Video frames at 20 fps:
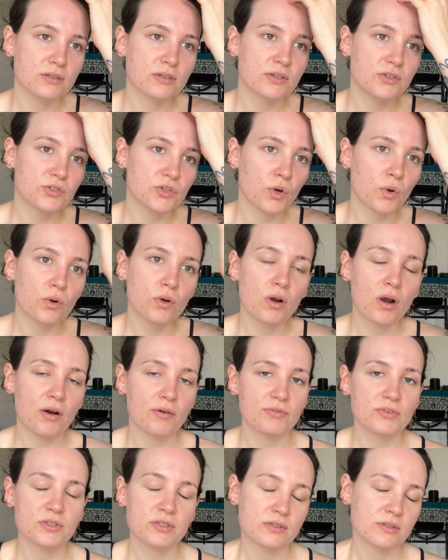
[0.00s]
controller
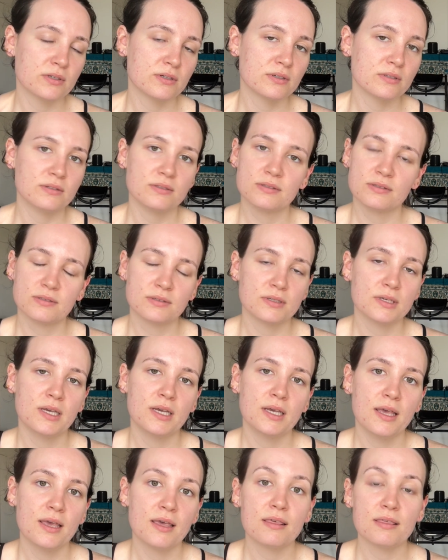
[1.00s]
officers
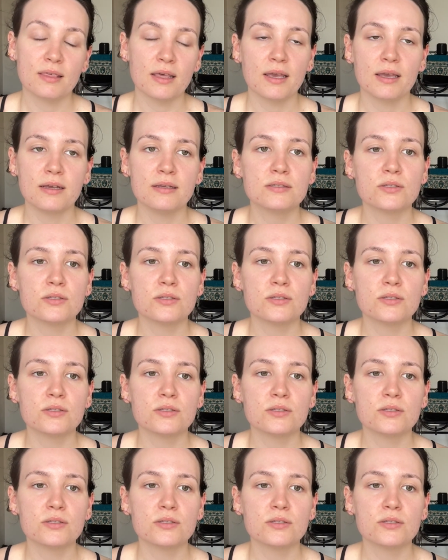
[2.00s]
thing.